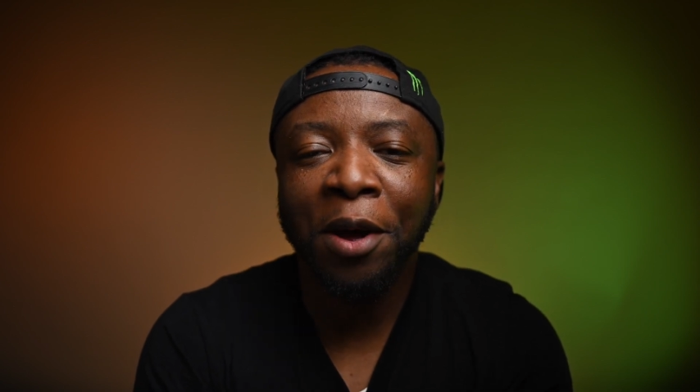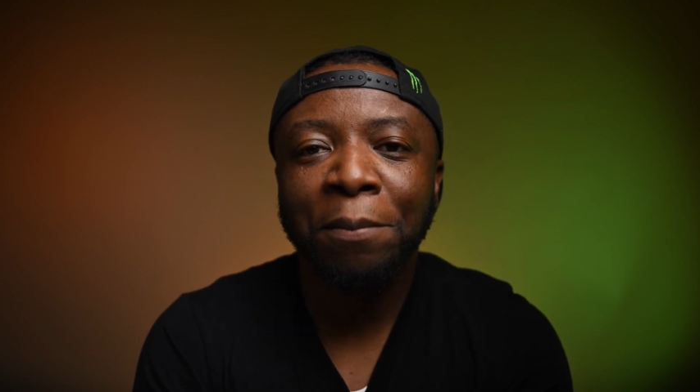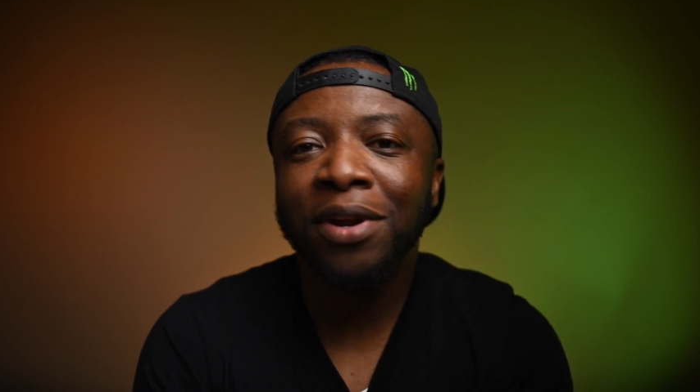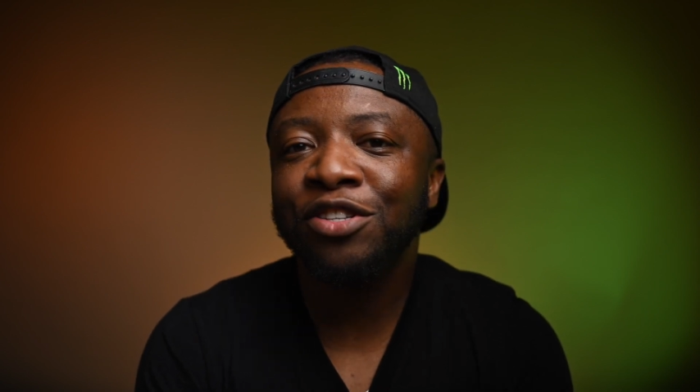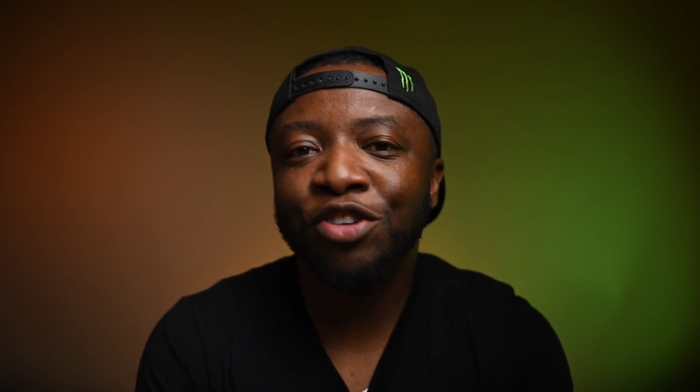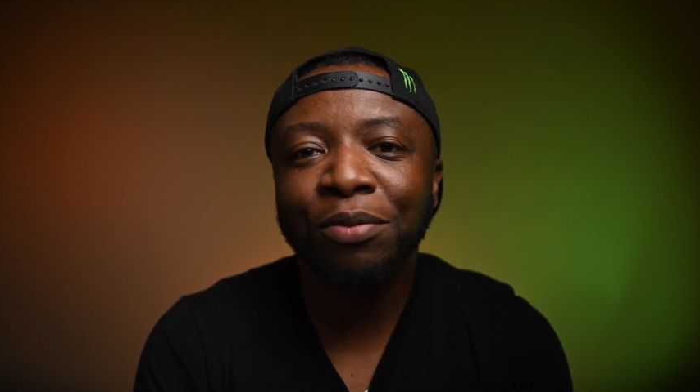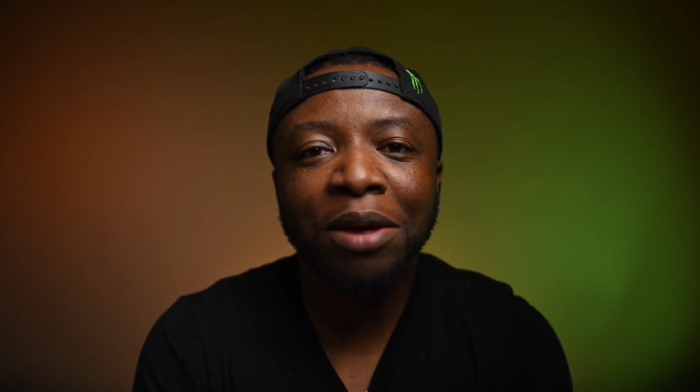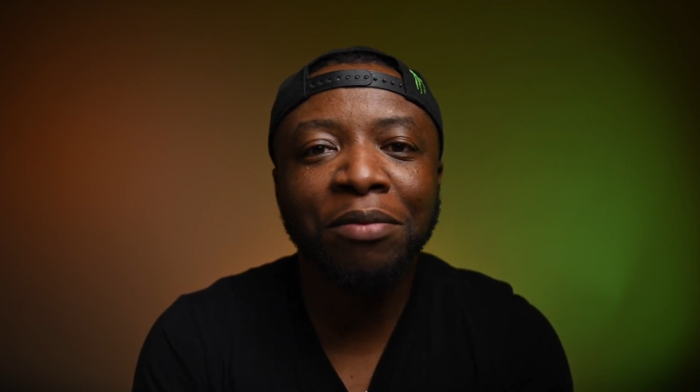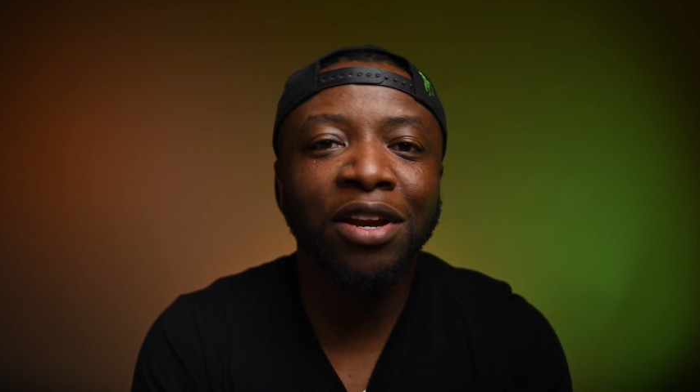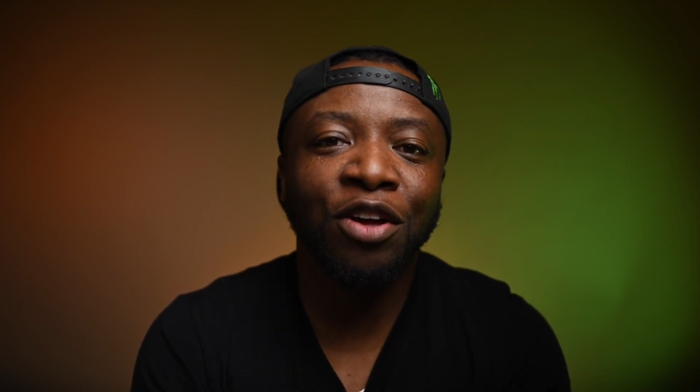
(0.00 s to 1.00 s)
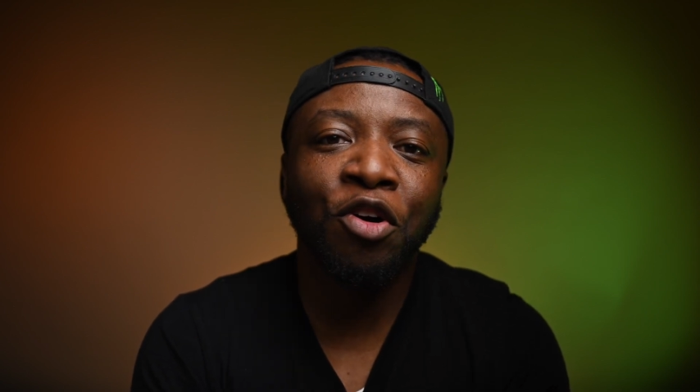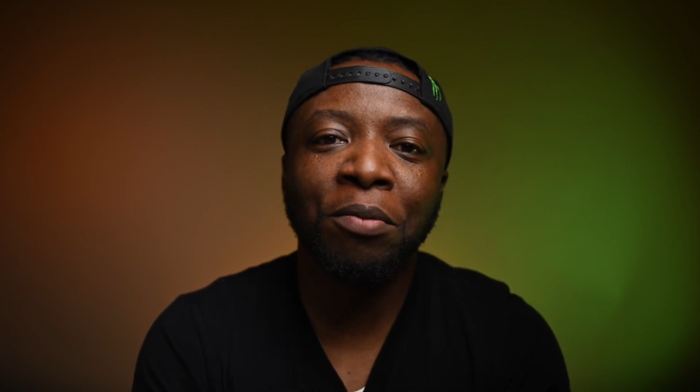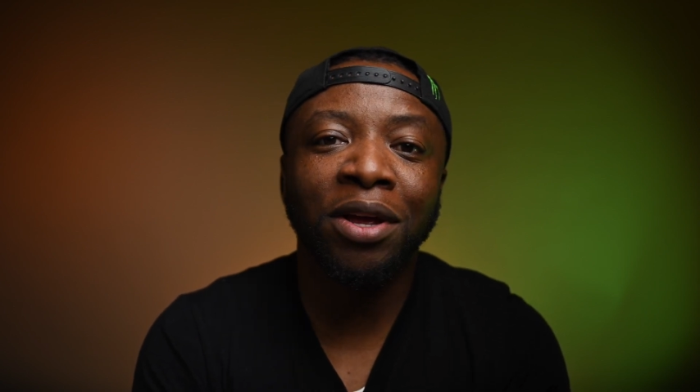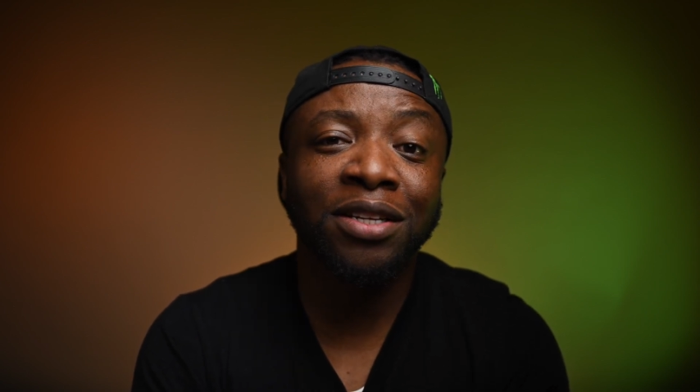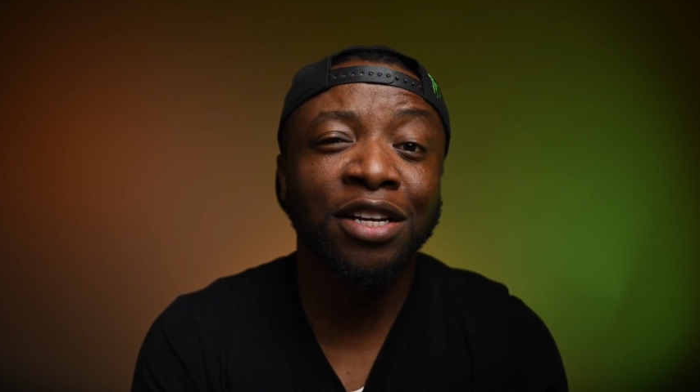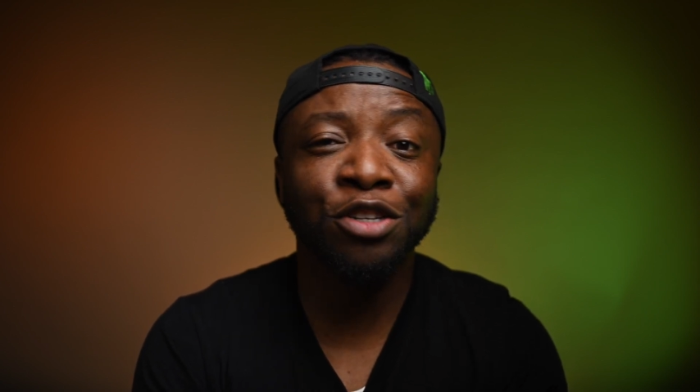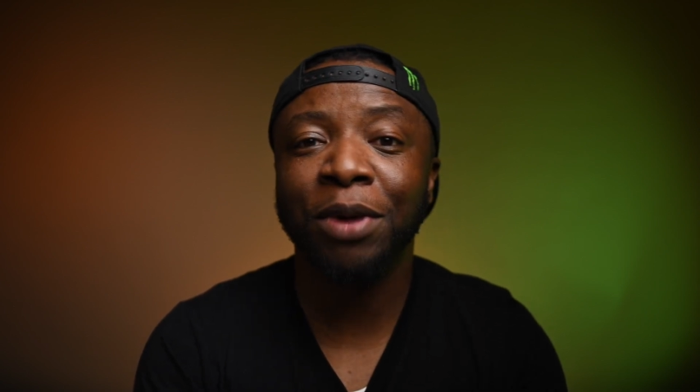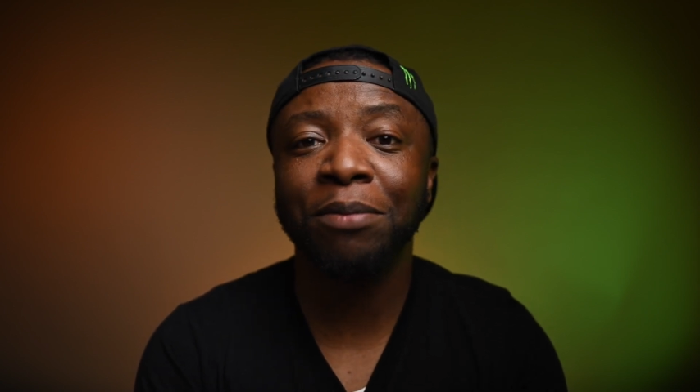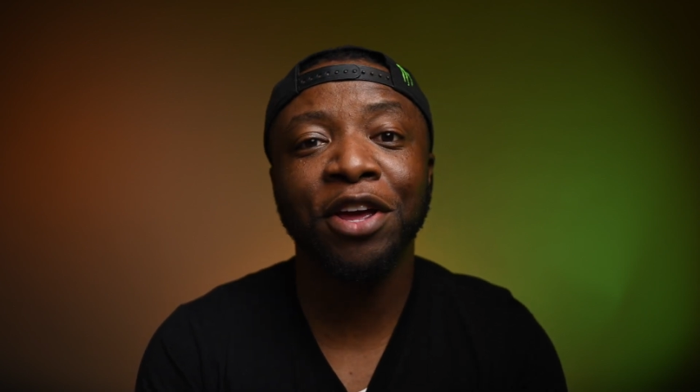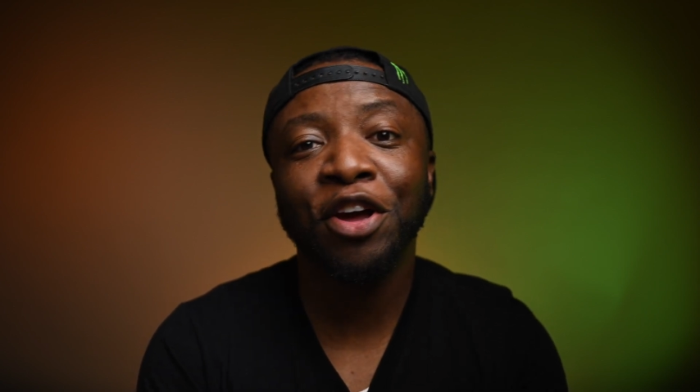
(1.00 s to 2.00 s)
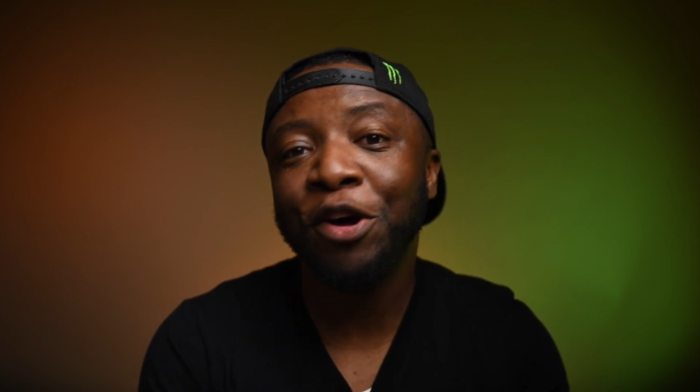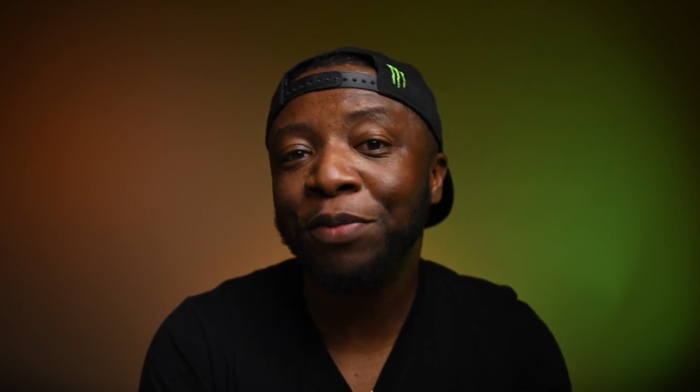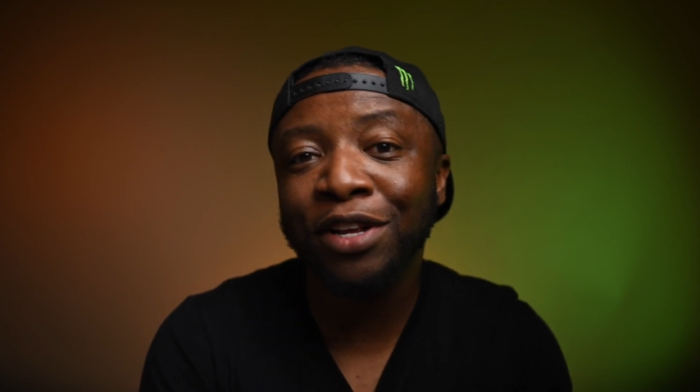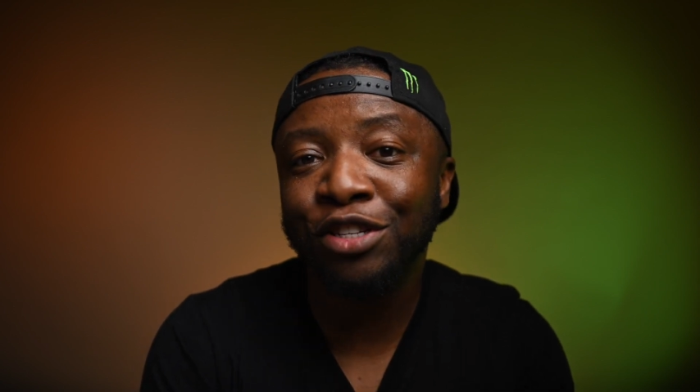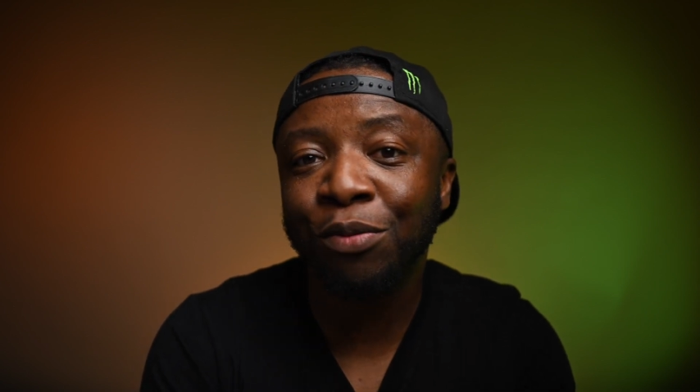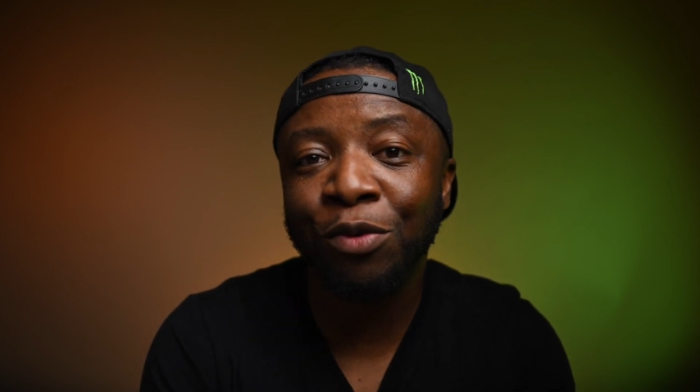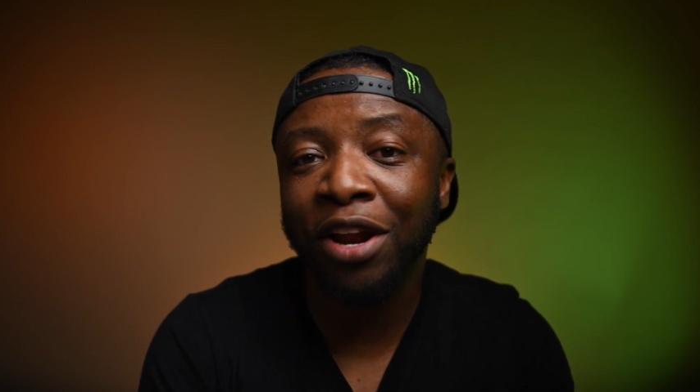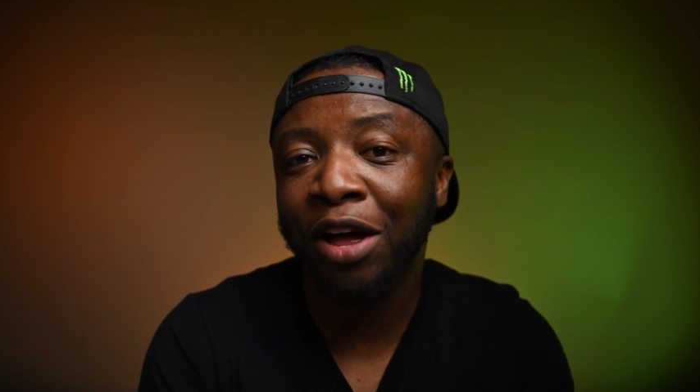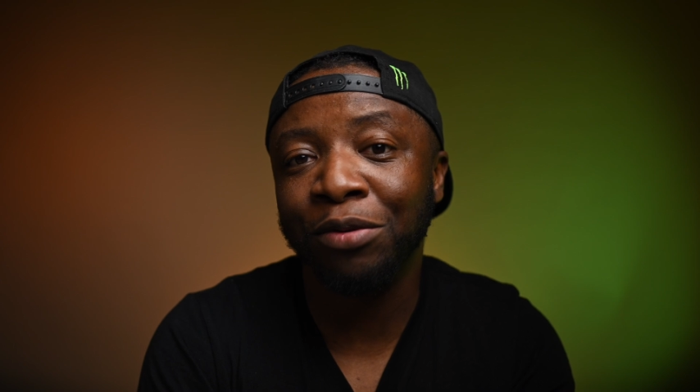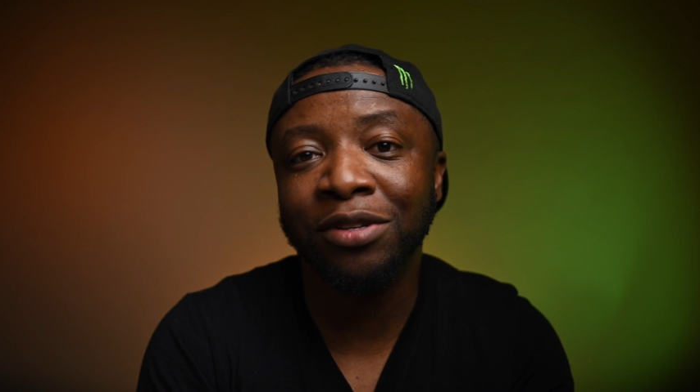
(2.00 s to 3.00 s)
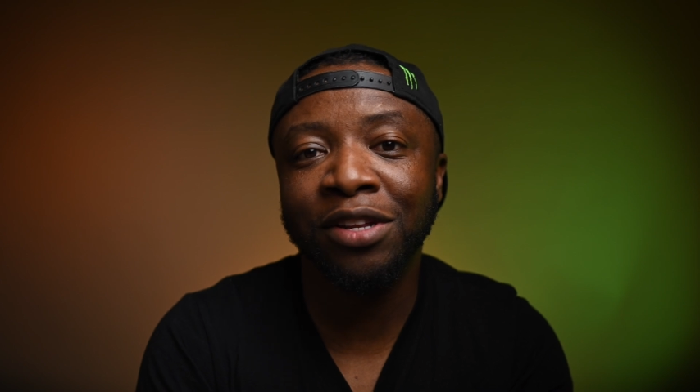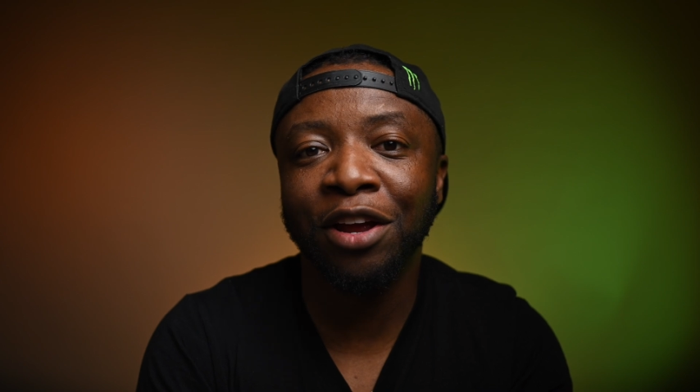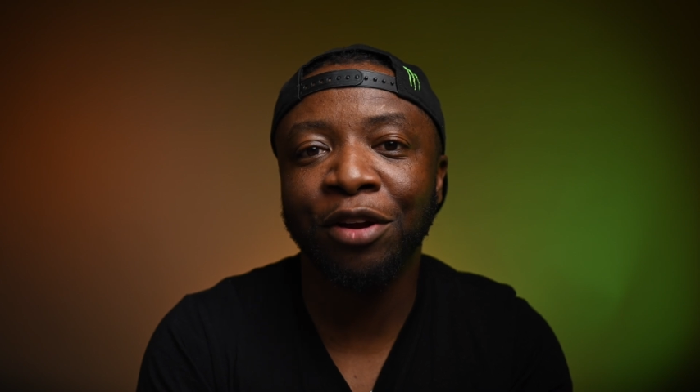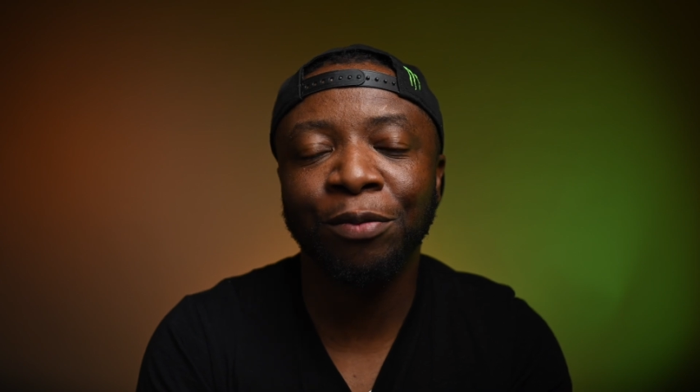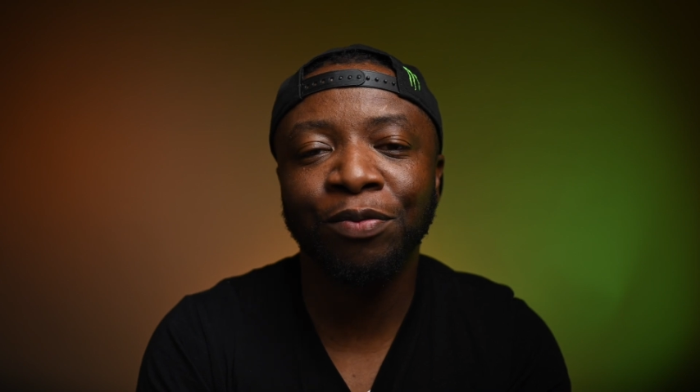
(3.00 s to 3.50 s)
please drop them in the comments, as you might be helping someone out there.